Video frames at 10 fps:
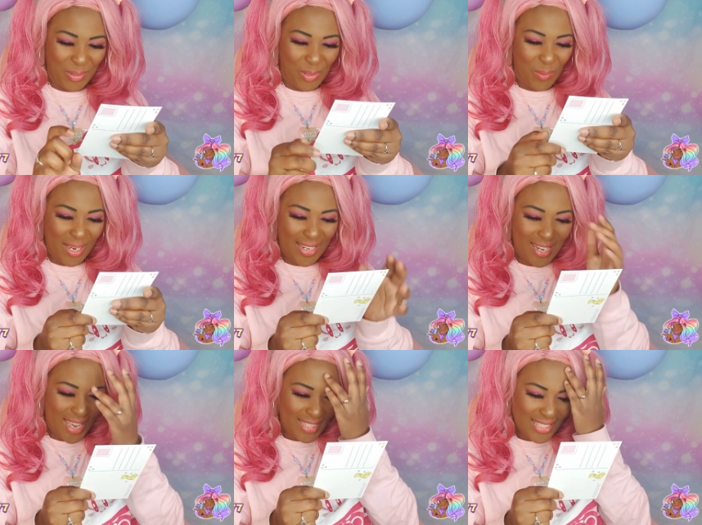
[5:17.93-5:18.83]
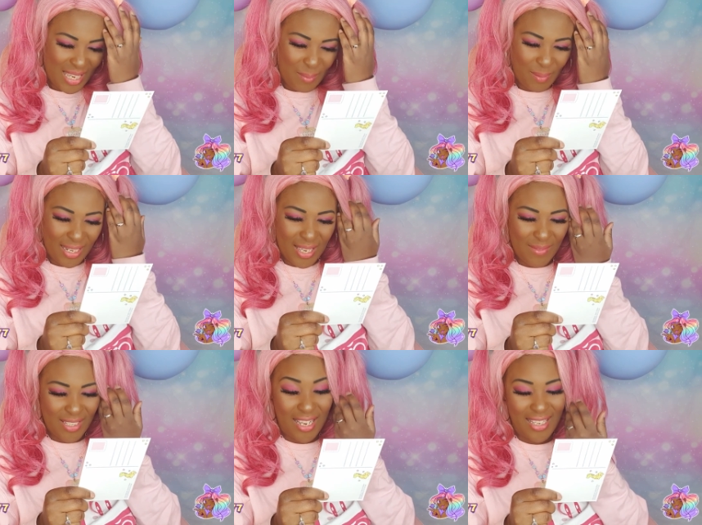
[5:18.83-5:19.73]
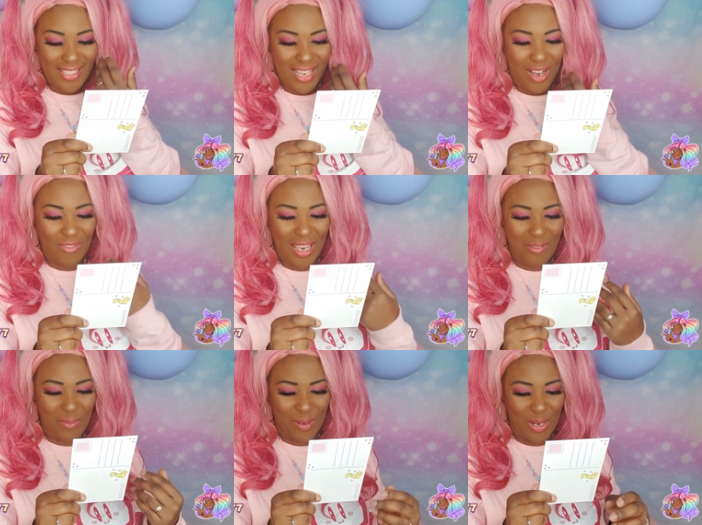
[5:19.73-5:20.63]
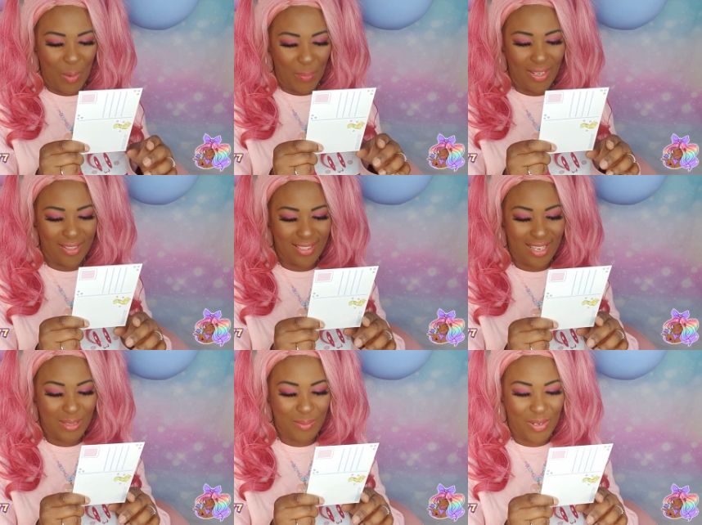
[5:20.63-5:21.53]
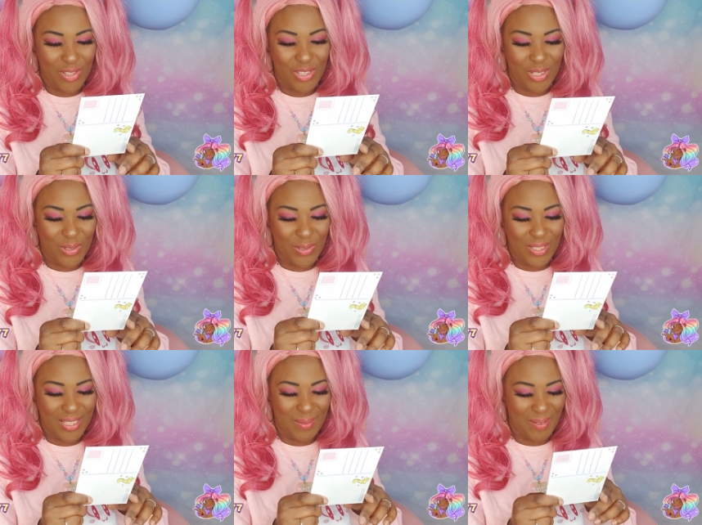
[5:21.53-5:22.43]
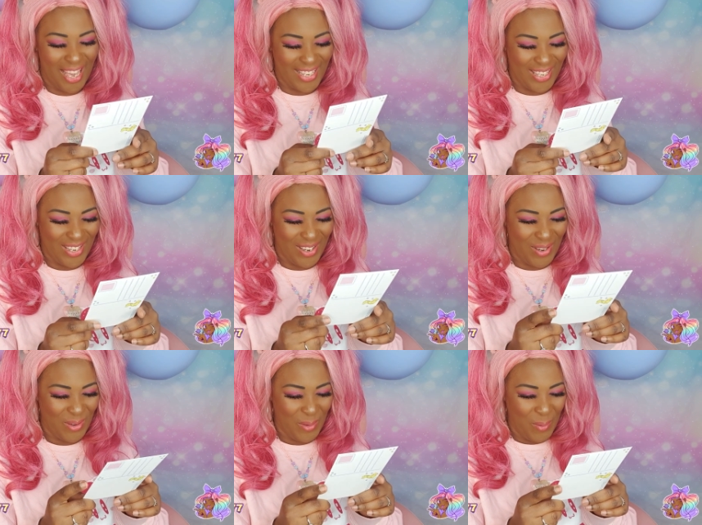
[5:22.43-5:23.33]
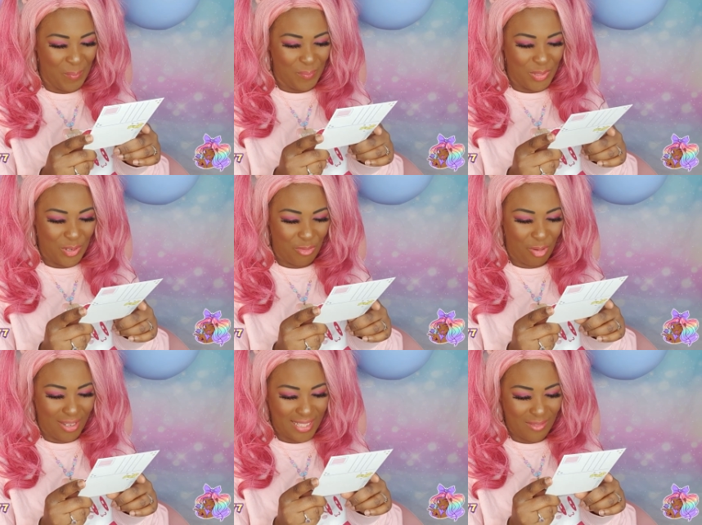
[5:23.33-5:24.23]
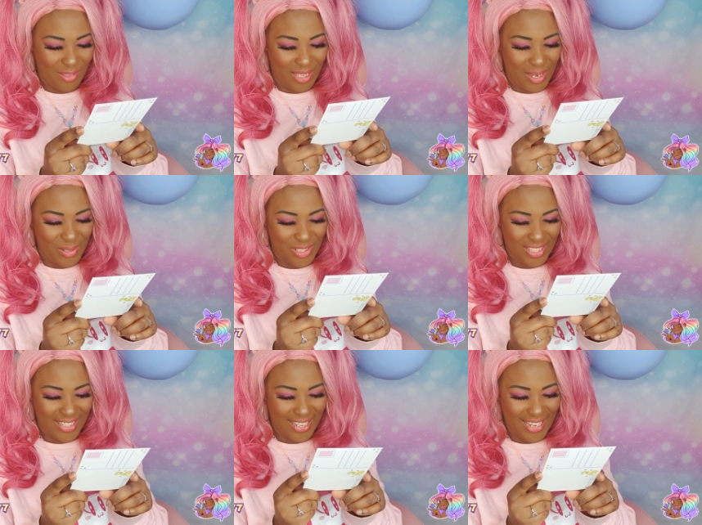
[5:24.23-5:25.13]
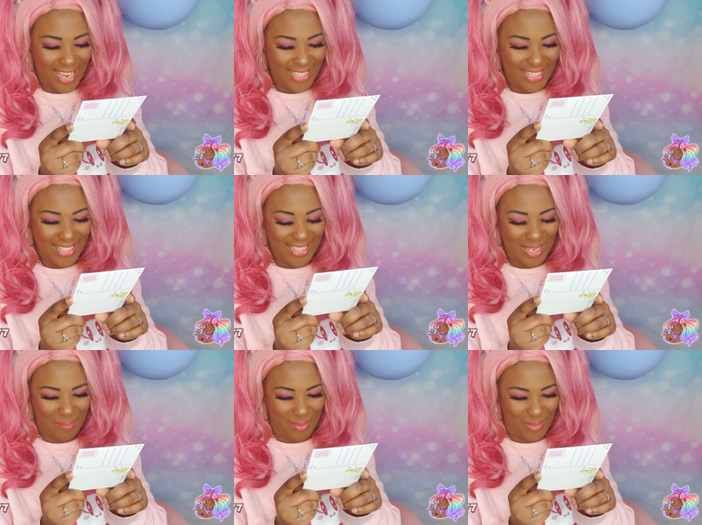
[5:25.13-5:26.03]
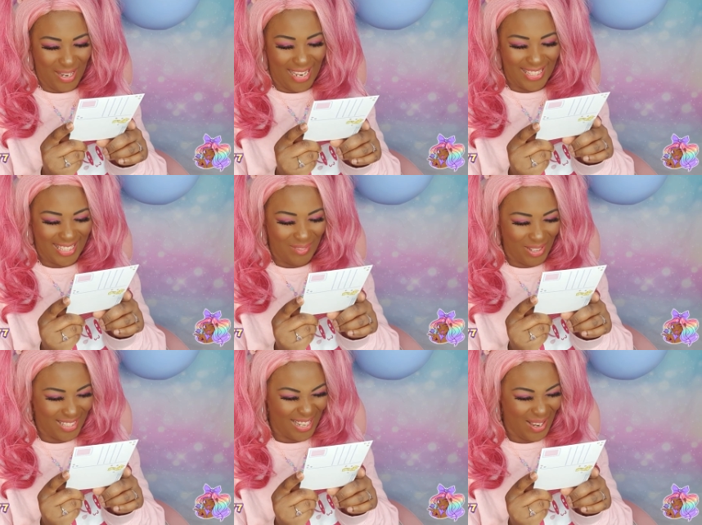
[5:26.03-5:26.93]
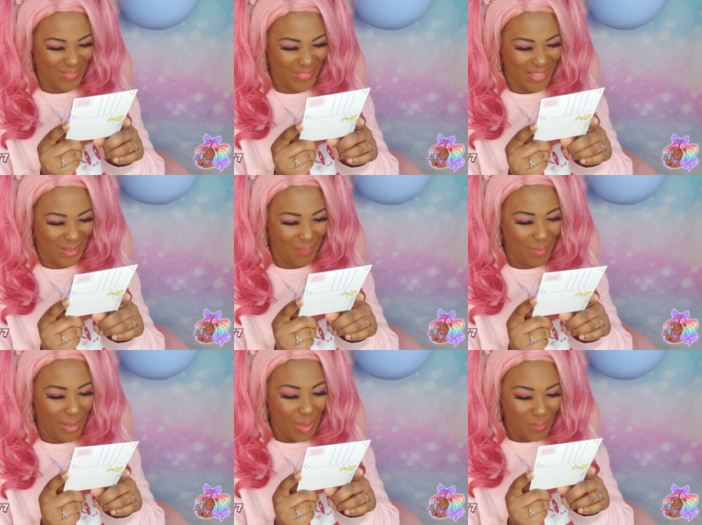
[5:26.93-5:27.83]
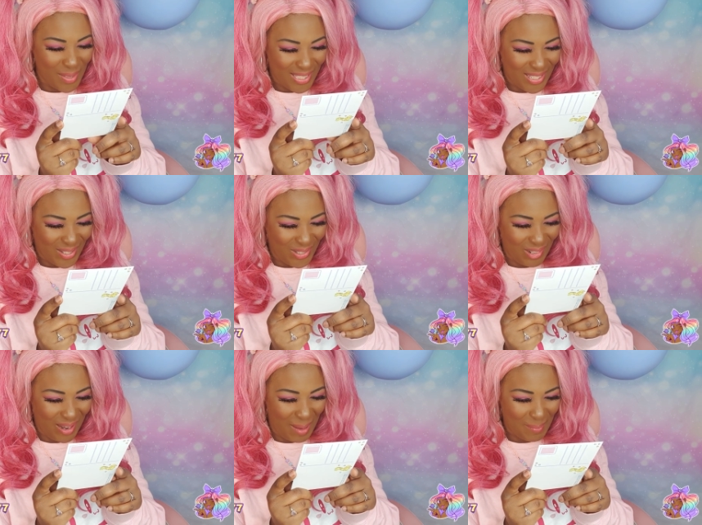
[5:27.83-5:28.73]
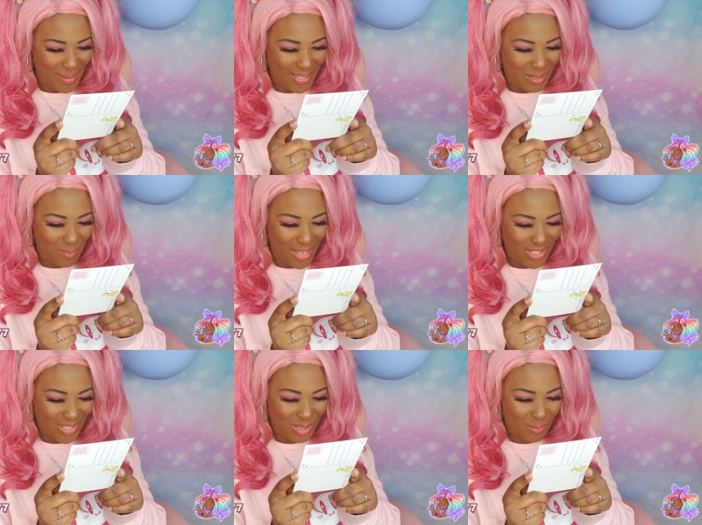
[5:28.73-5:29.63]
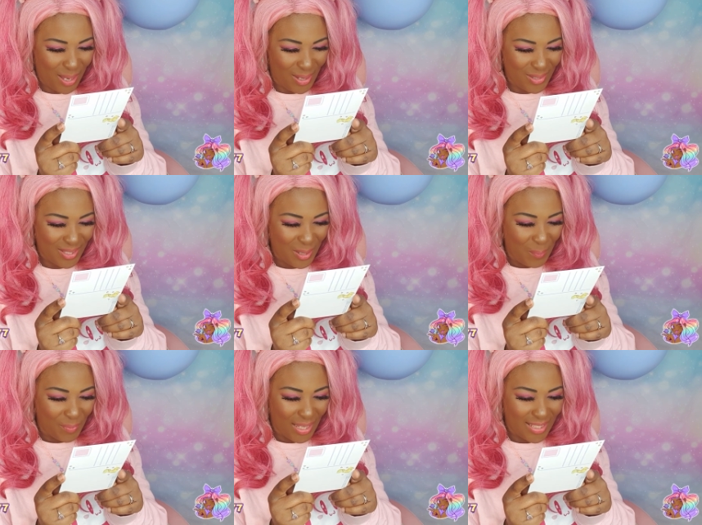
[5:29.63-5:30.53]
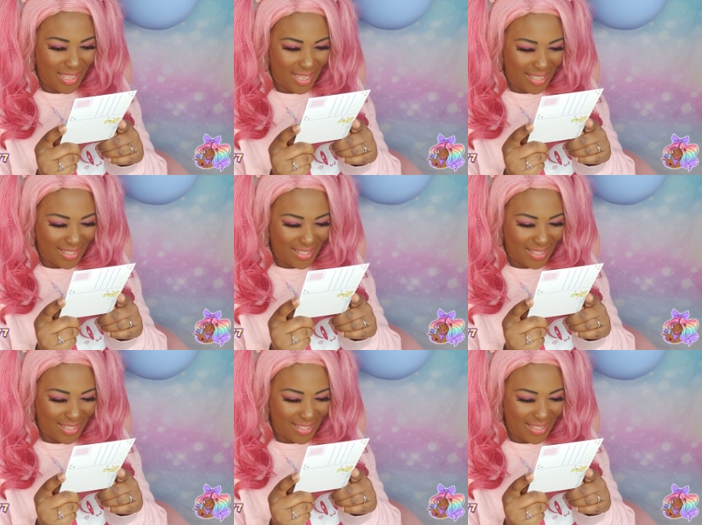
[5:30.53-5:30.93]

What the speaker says: Queen Nessie believes in herself even when no one else does because she's awesome like you. Do frogs live in the ocean? Yes, in submarines. Watch out for them. Mystical Crab makes magic spells and